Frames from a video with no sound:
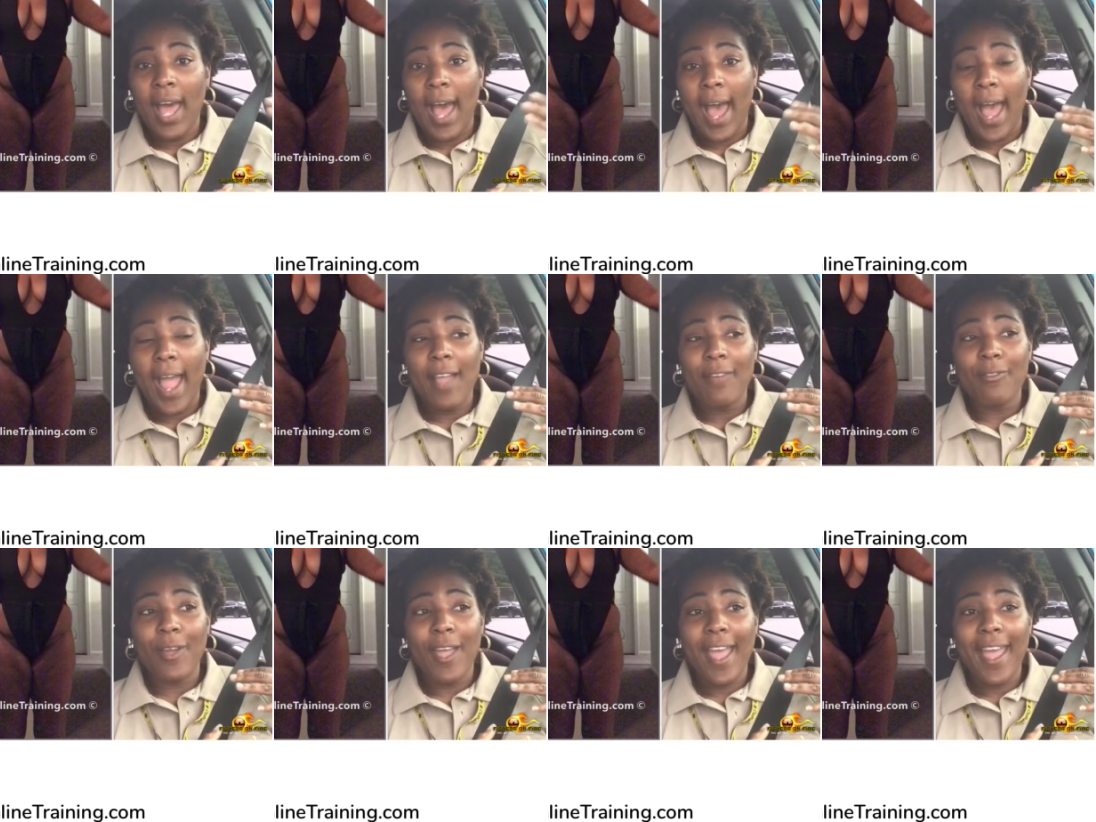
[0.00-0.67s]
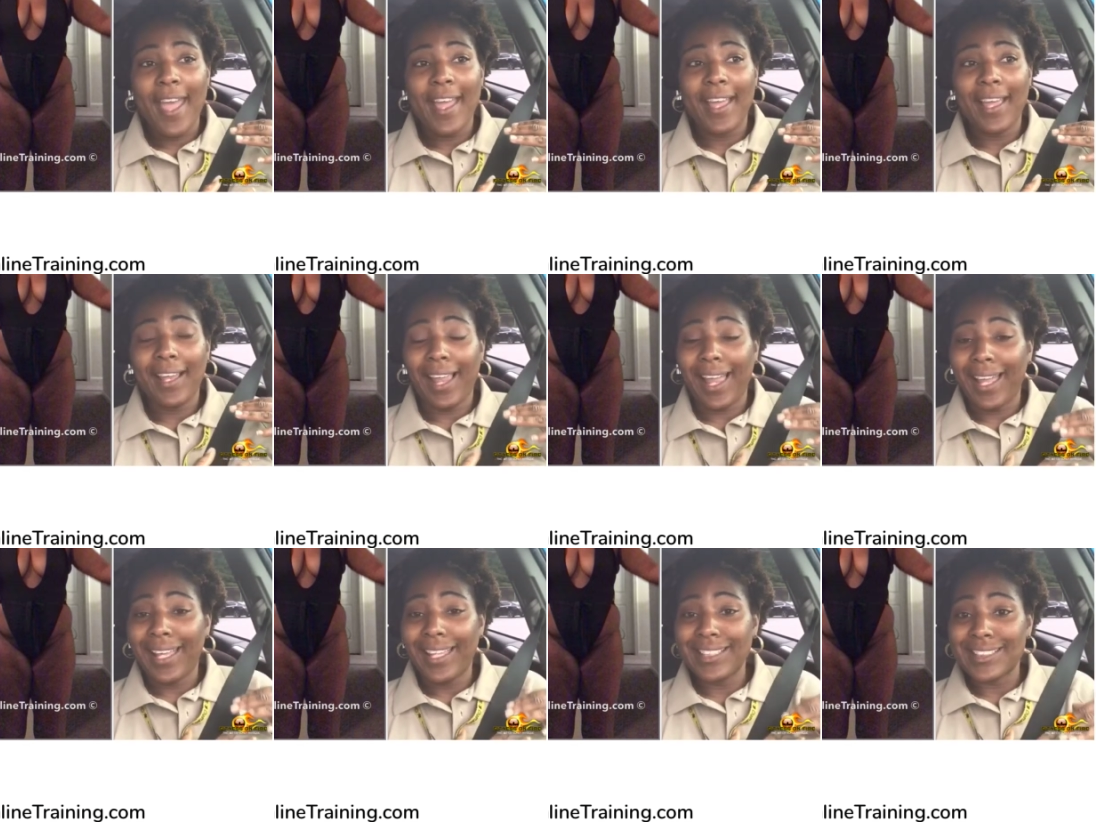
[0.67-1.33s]
I even had
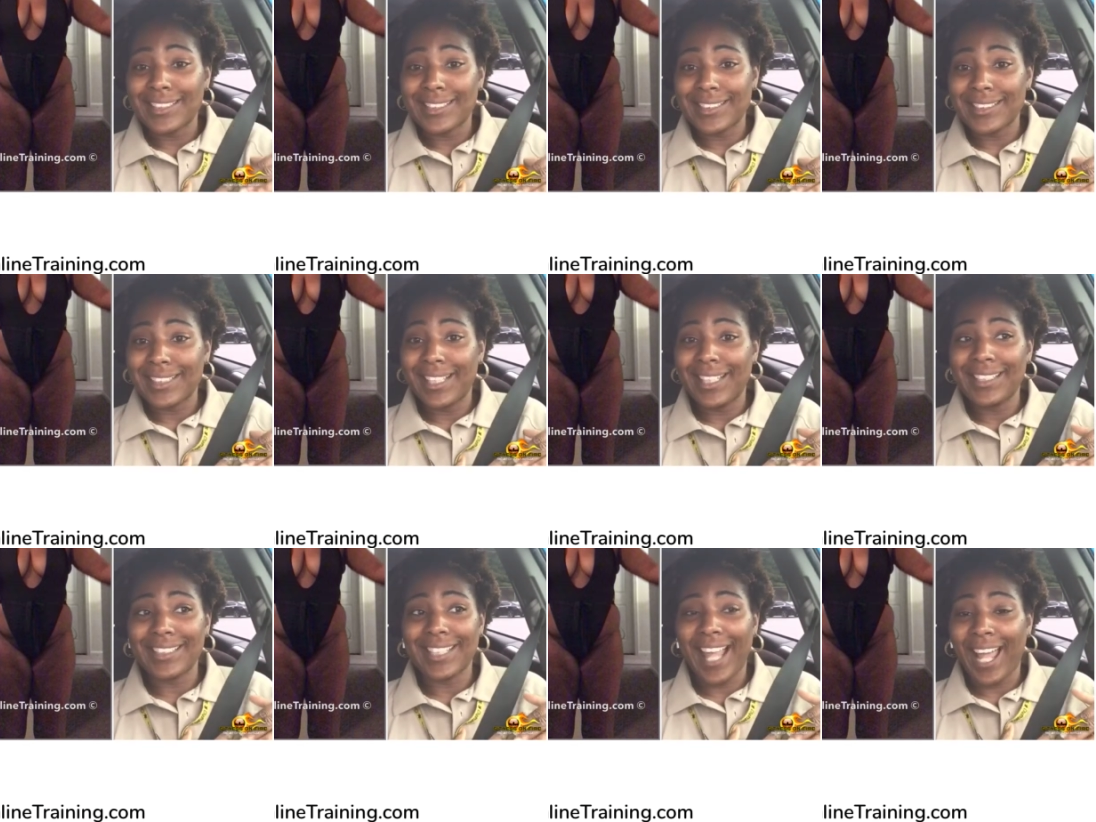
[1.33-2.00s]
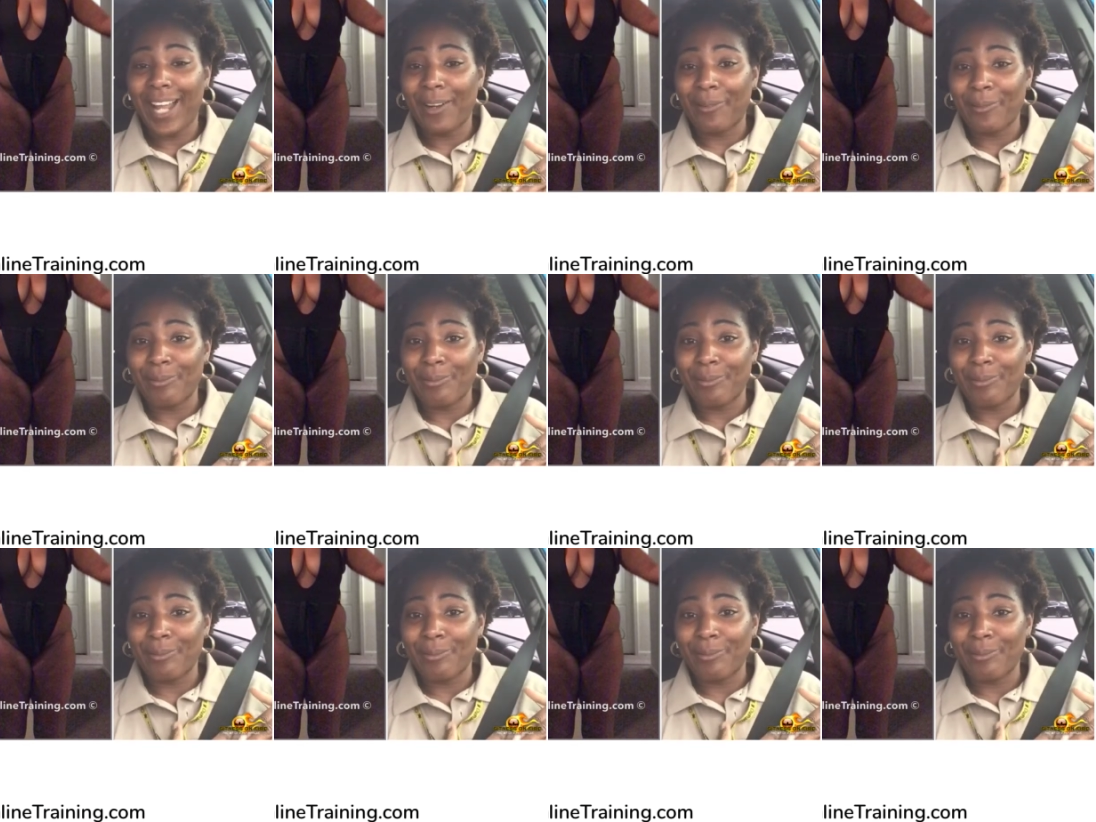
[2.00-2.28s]
like it's it's like